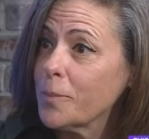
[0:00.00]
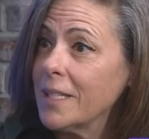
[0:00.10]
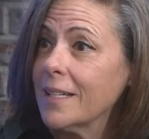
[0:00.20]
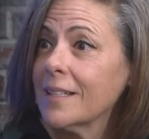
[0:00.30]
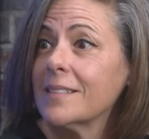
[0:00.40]

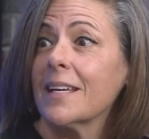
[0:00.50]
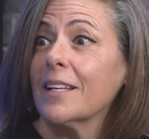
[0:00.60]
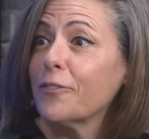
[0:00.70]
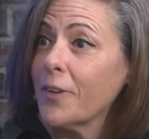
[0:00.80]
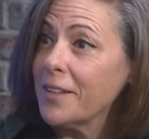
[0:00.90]
media, tell
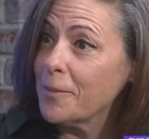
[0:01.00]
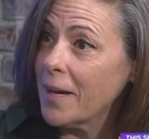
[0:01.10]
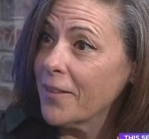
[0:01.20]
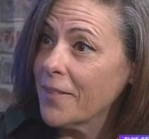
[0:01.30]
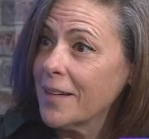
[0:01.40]
a friend
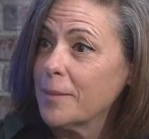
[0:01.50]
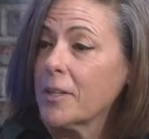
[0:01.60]
about them,